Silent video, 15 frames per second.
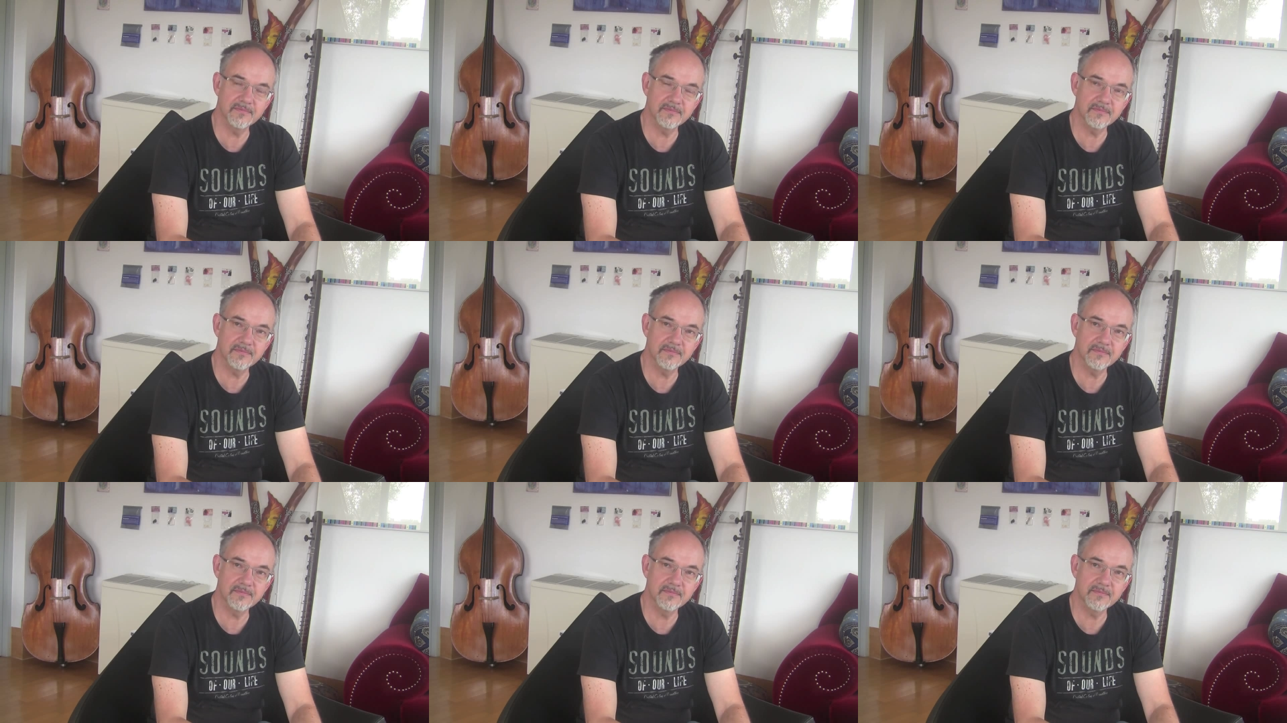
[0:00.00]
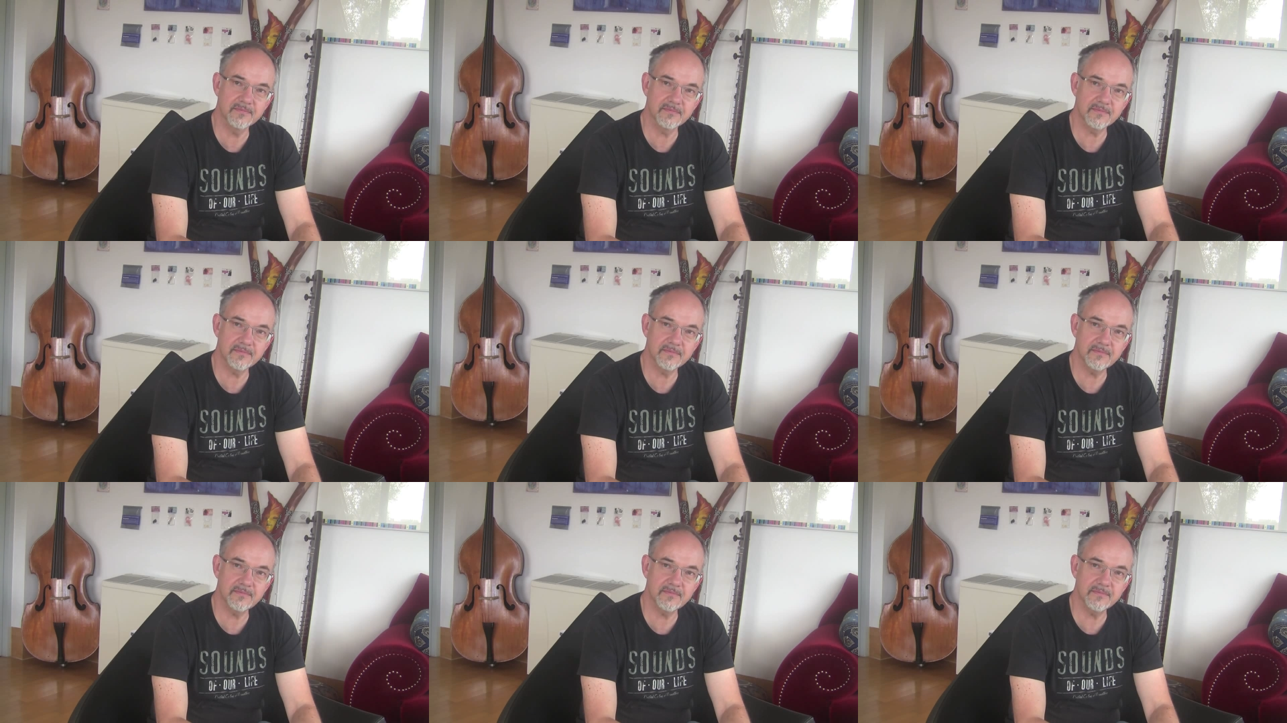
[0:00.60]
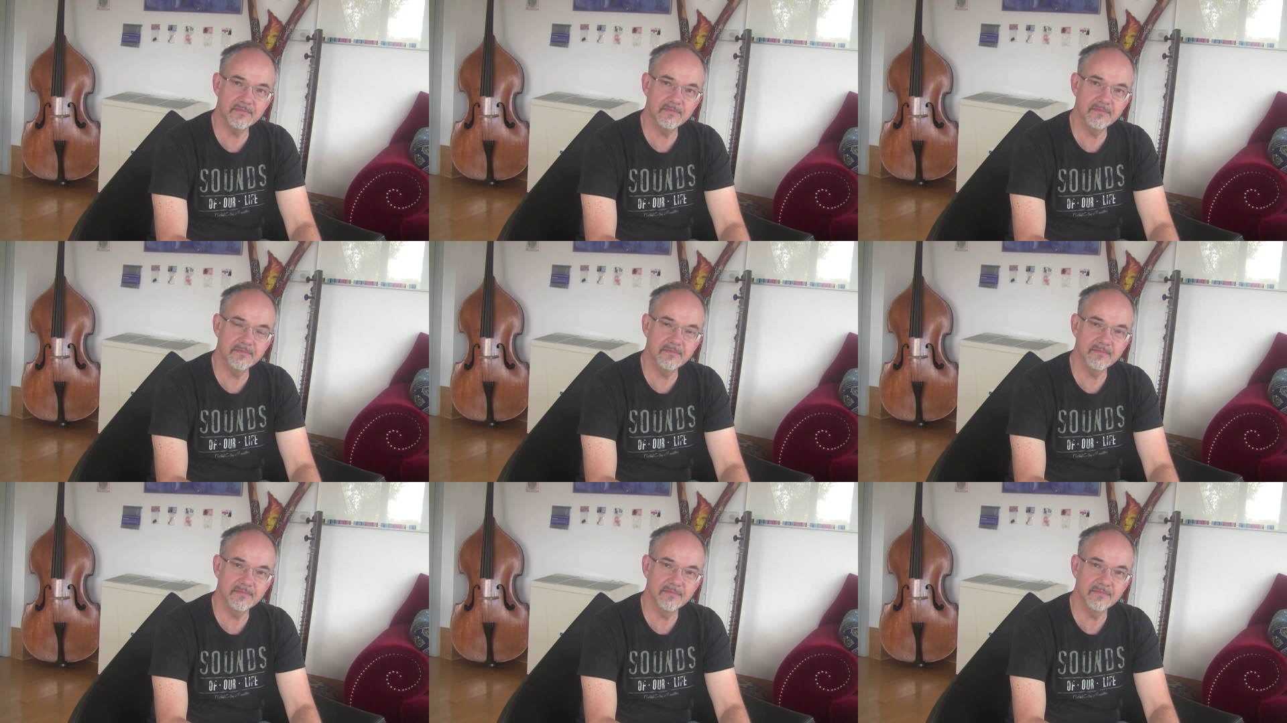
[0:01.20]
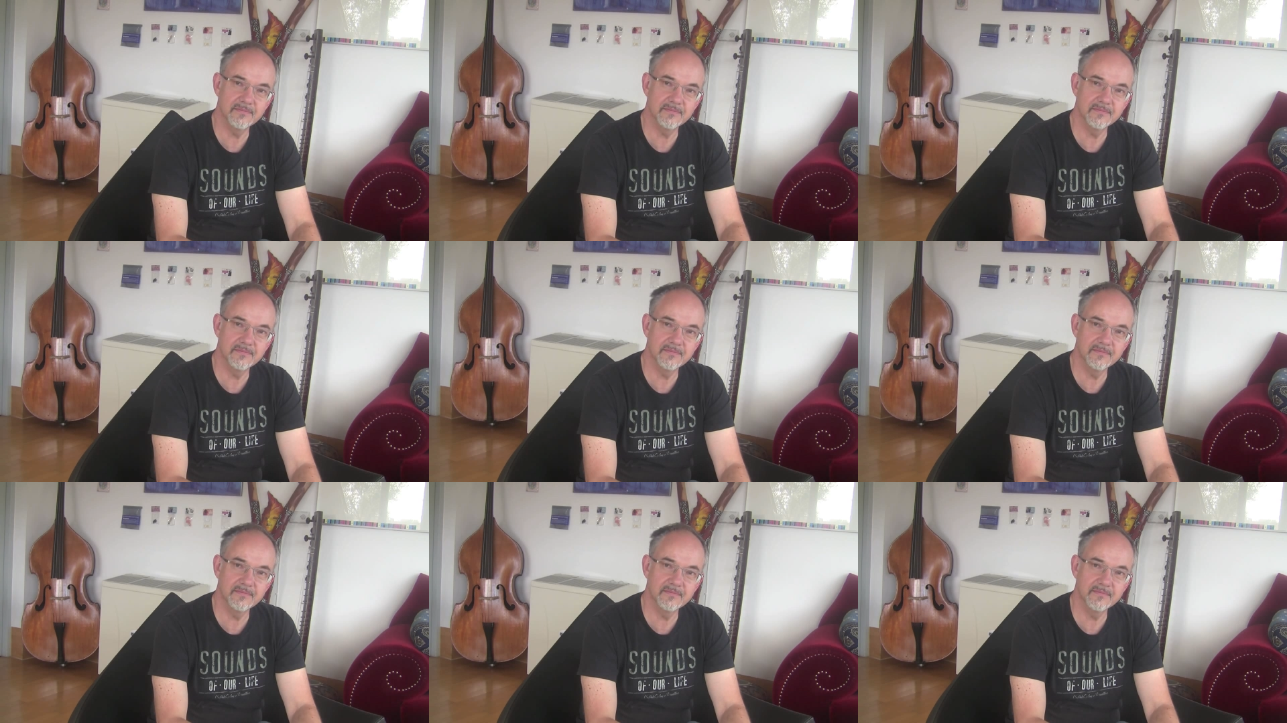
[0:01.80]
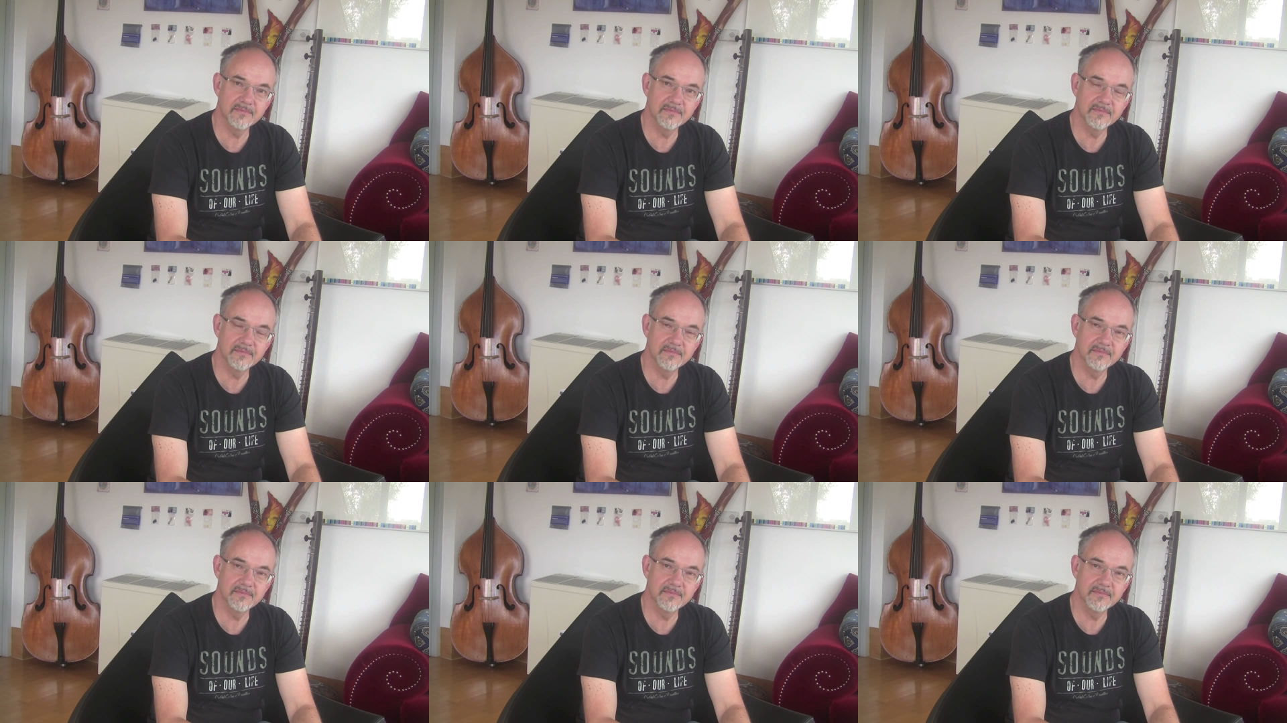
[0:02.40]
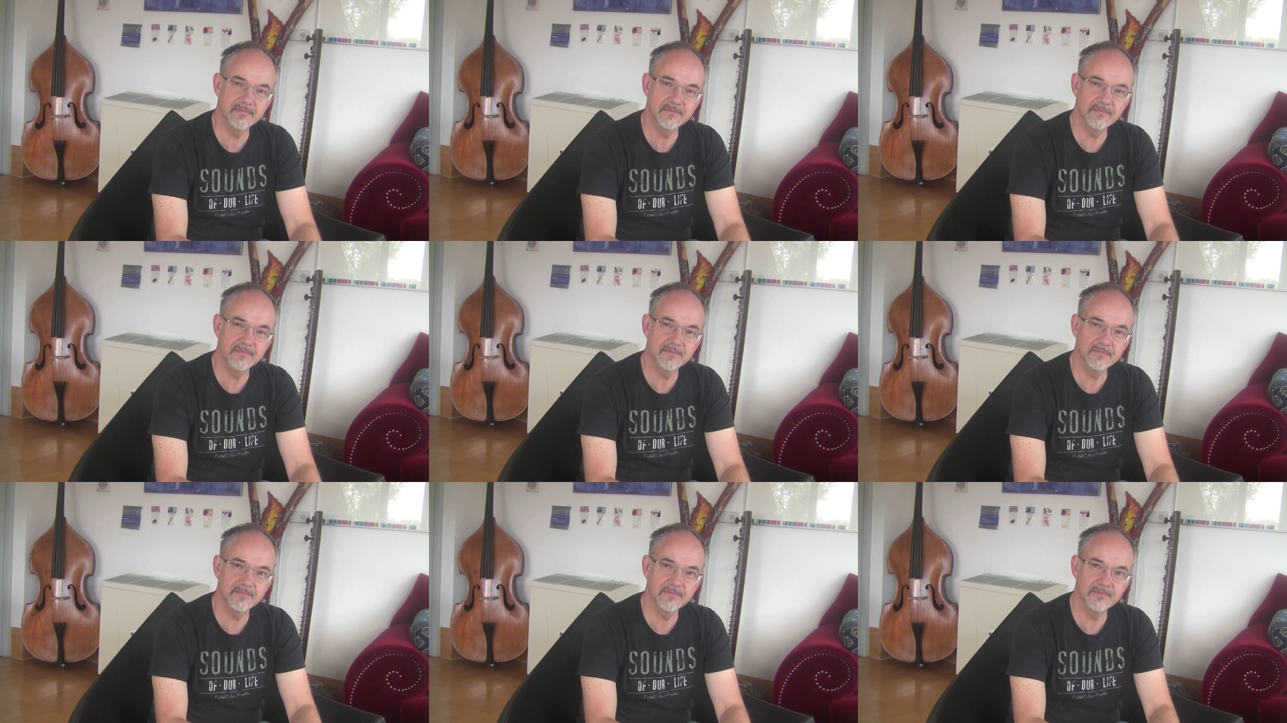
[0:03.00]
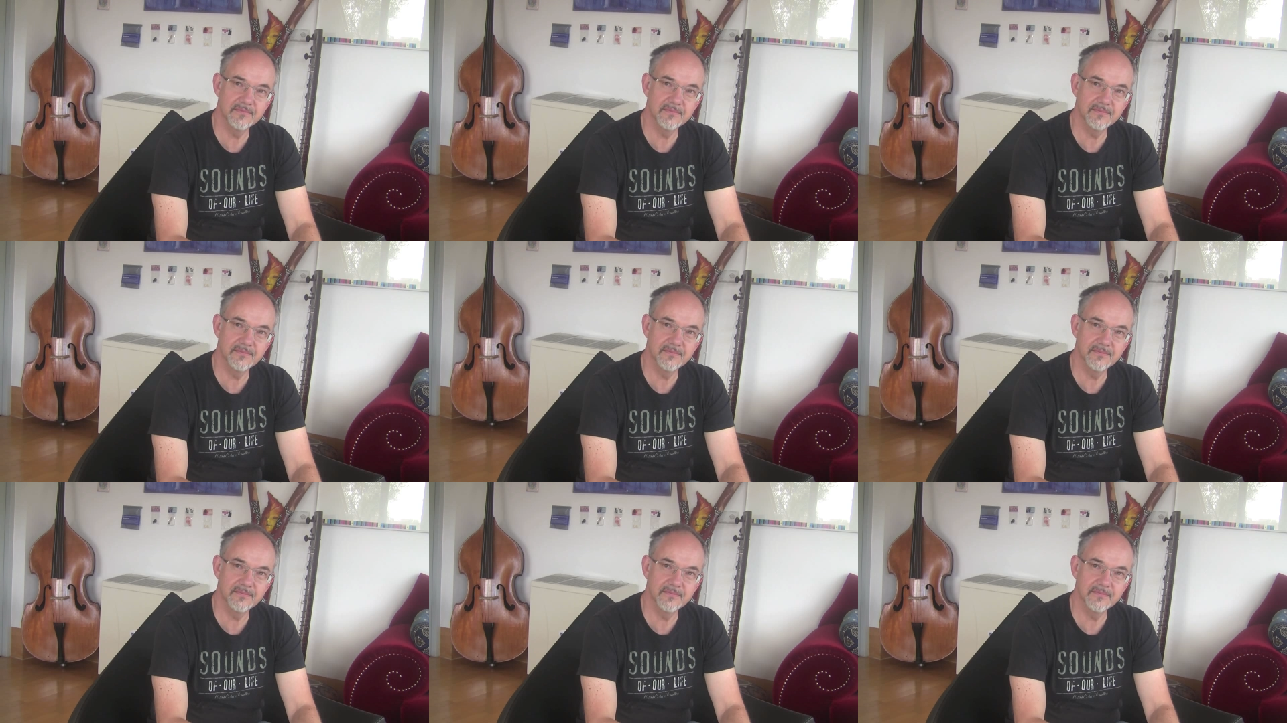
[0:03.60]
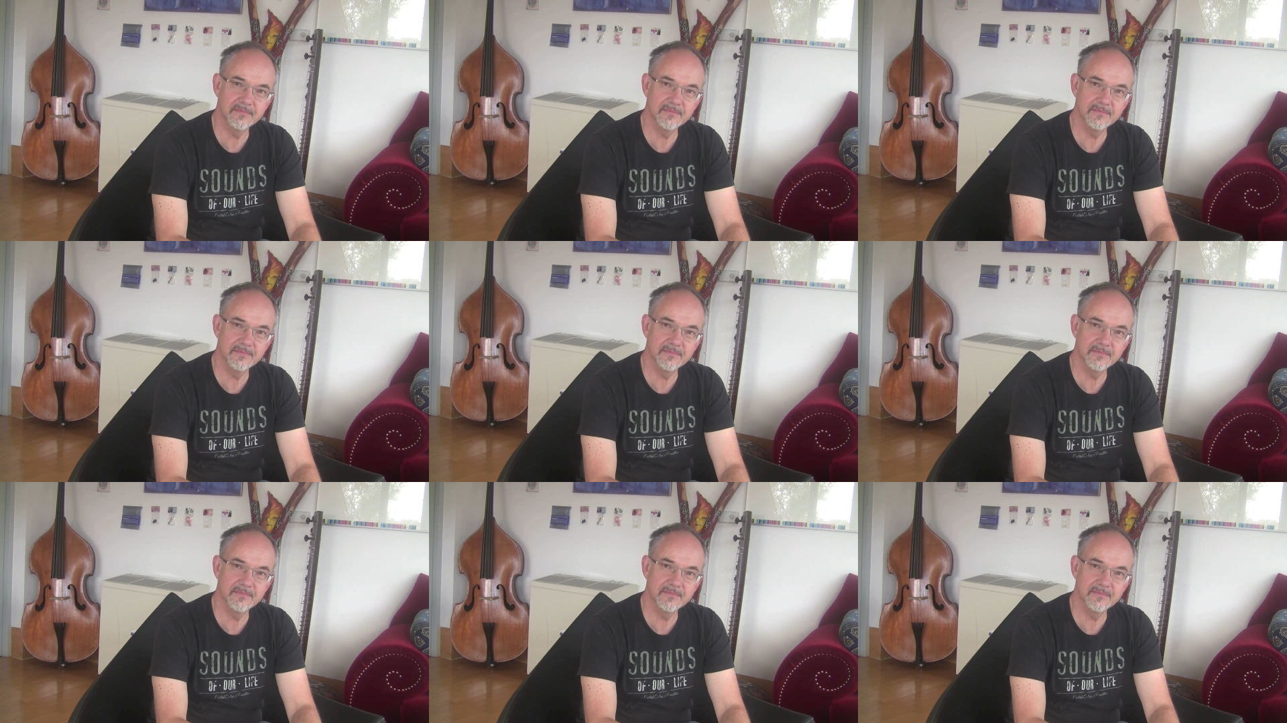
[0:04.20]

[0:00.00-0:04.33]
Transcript: Nothing is said.